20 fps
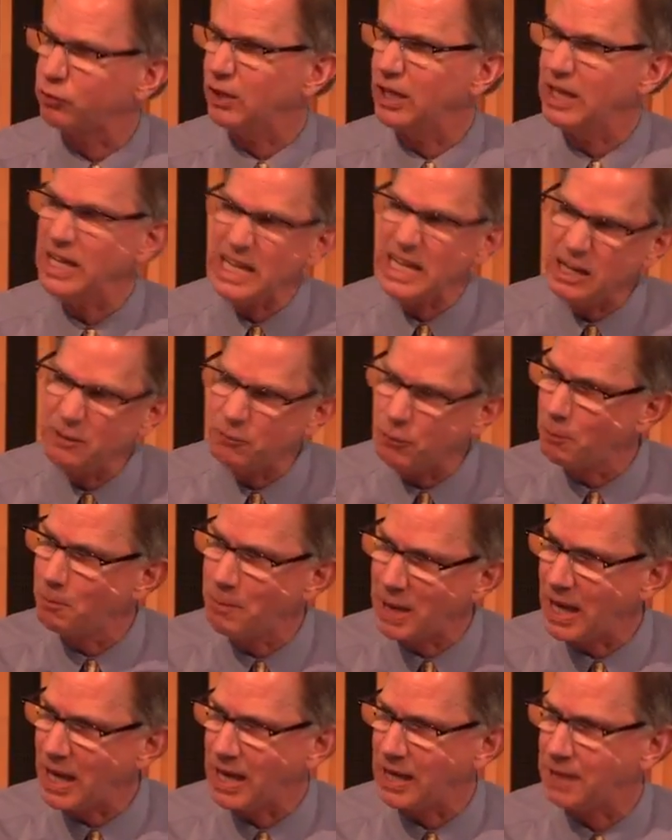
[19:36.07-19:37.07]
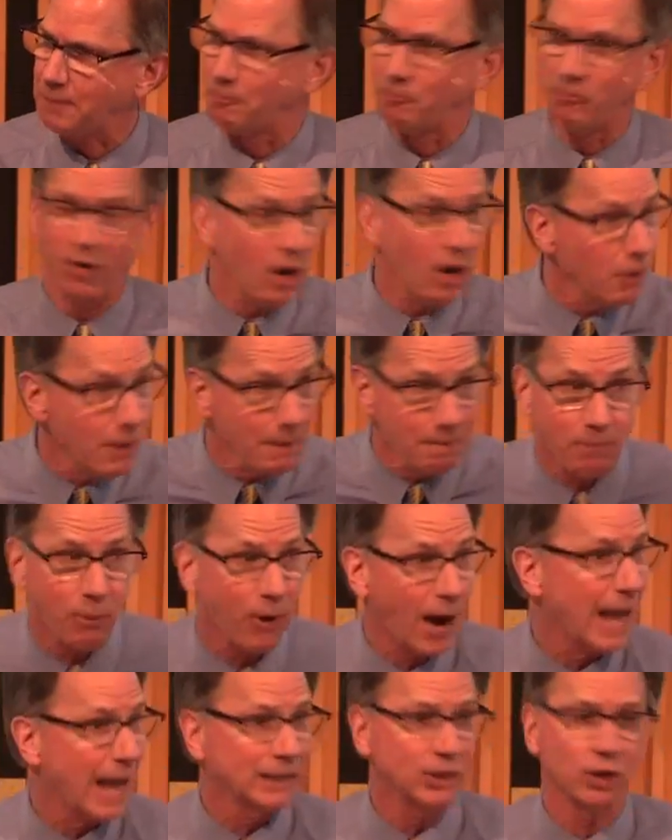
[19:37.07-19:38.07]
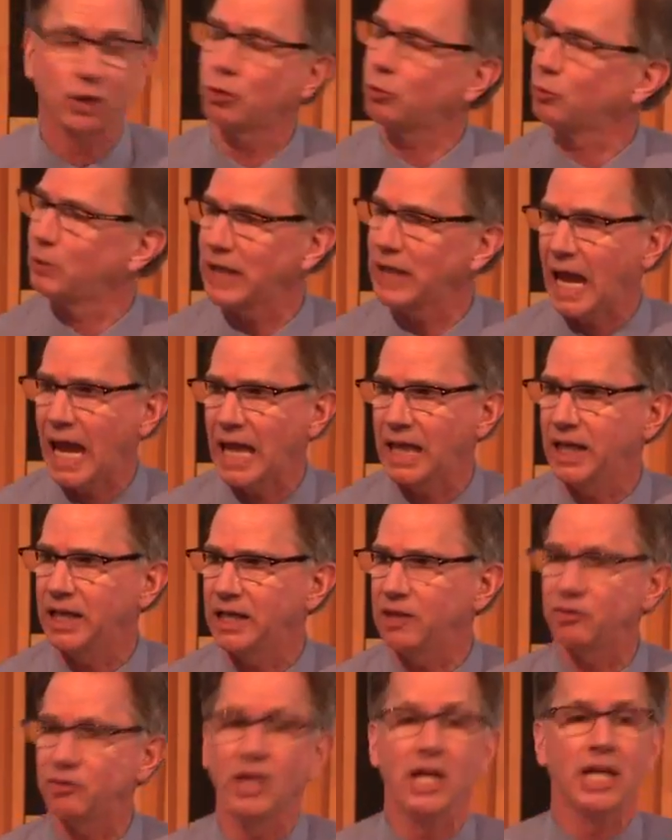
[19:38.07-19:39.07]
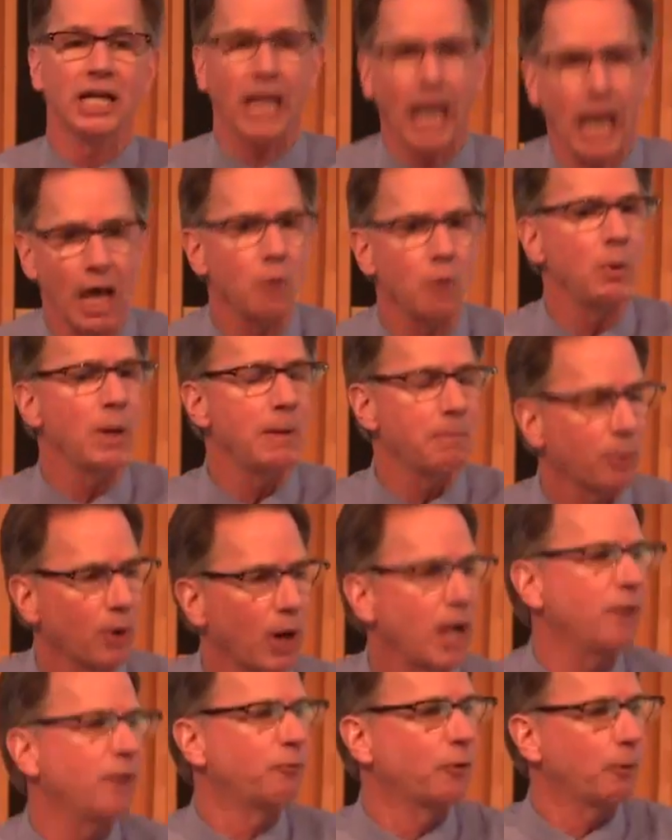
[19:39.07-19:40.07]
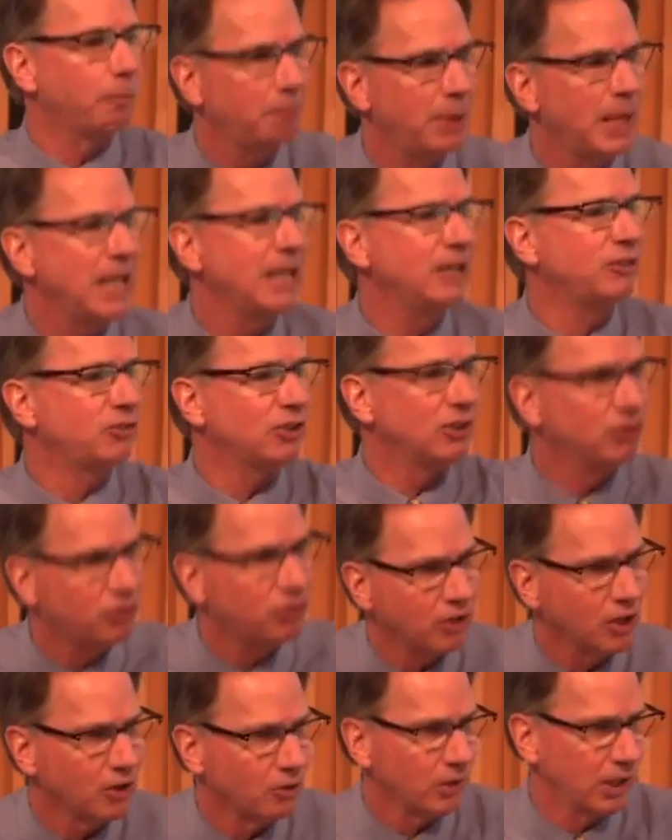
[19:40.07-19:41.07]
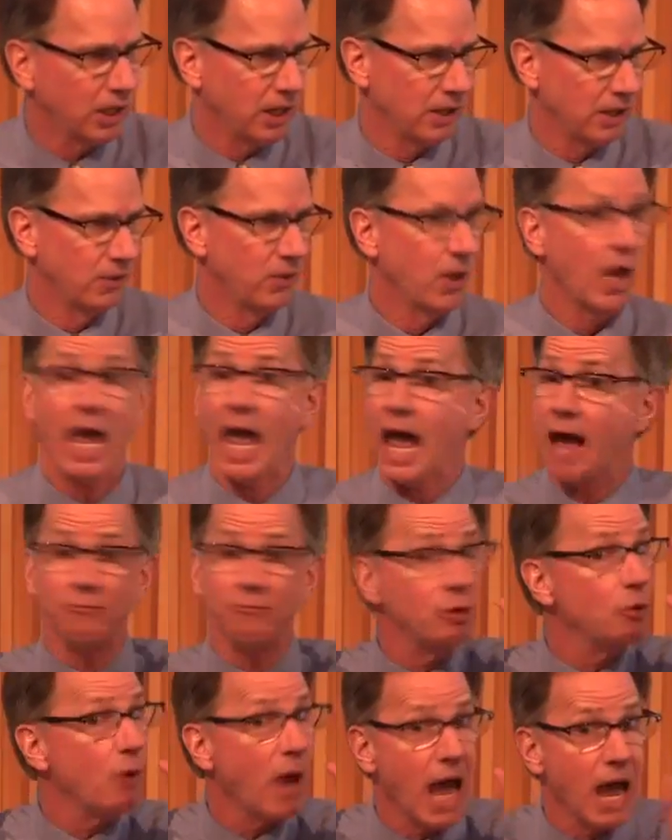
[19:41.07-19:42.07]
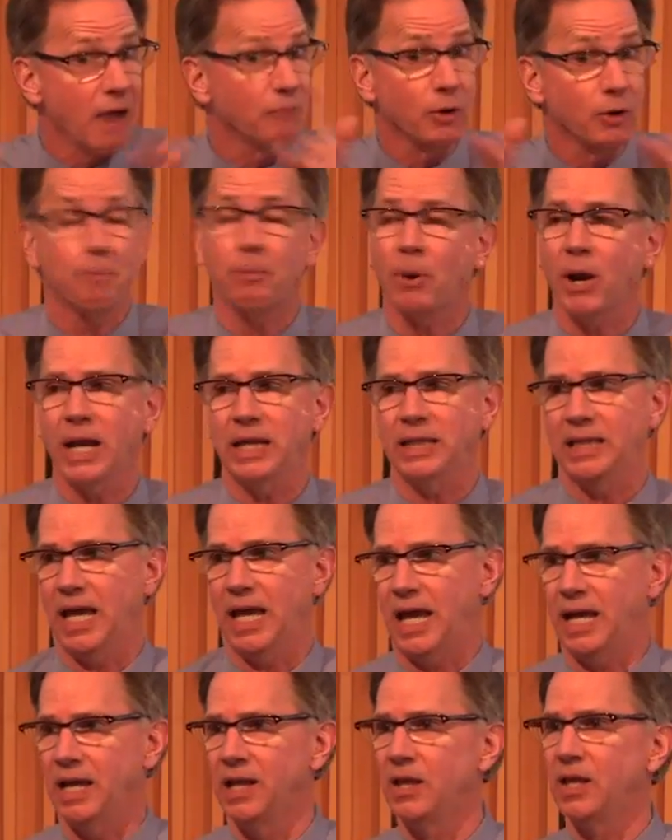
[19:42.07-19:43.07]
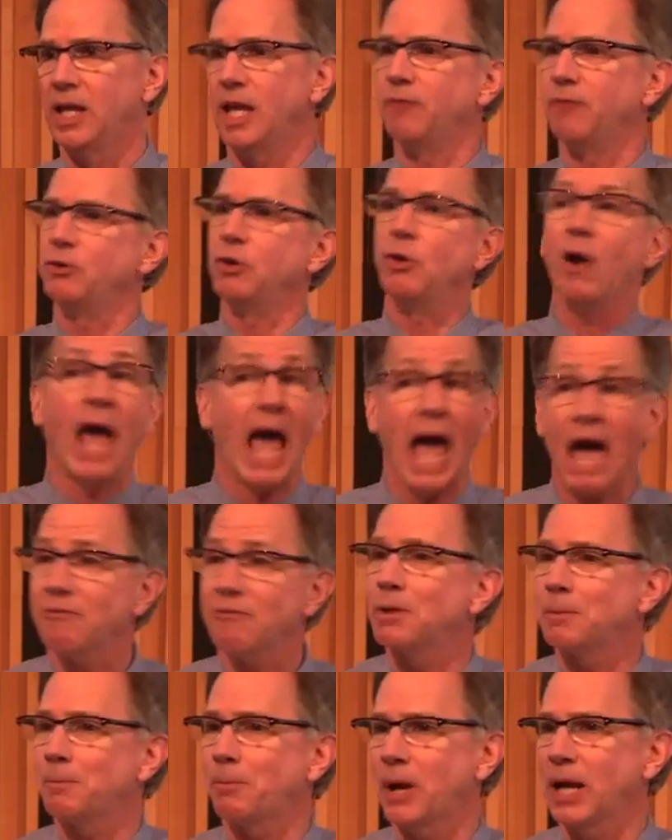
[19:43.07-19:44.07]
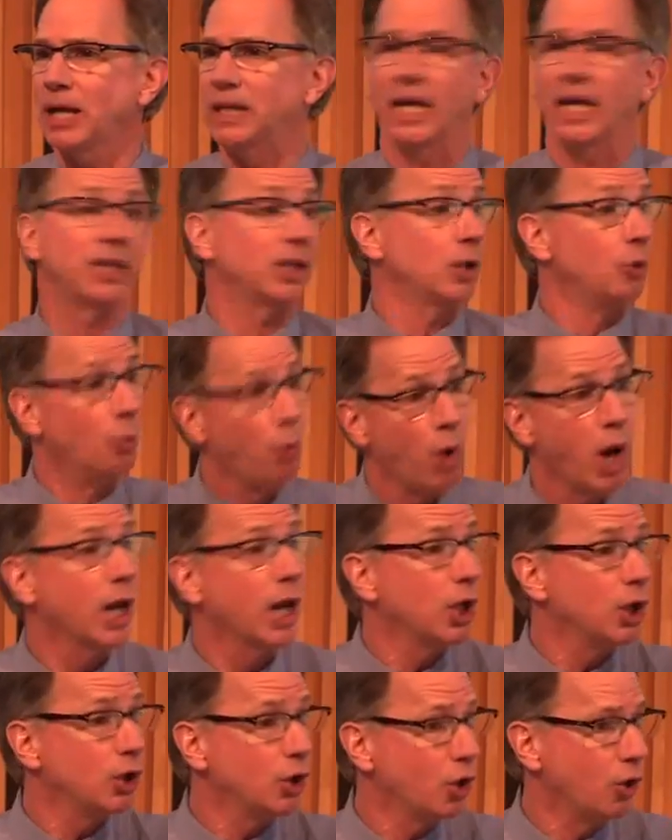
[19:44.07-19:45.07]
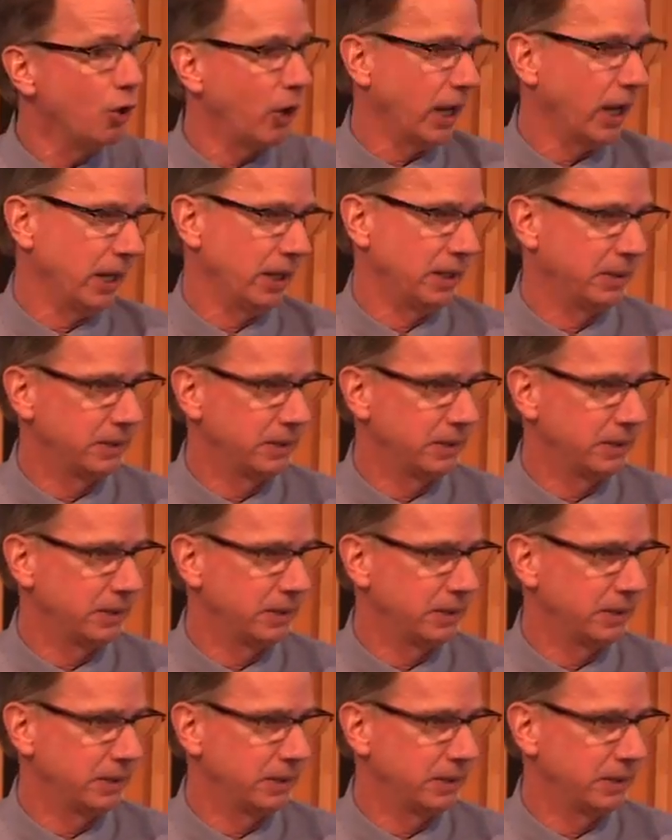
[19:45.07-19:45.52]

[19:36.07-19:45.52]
and evil men. Very practical realities. Can we pray for peace in Syria? Have you ever prayed that? If you haven't prayed that, then what are you doing?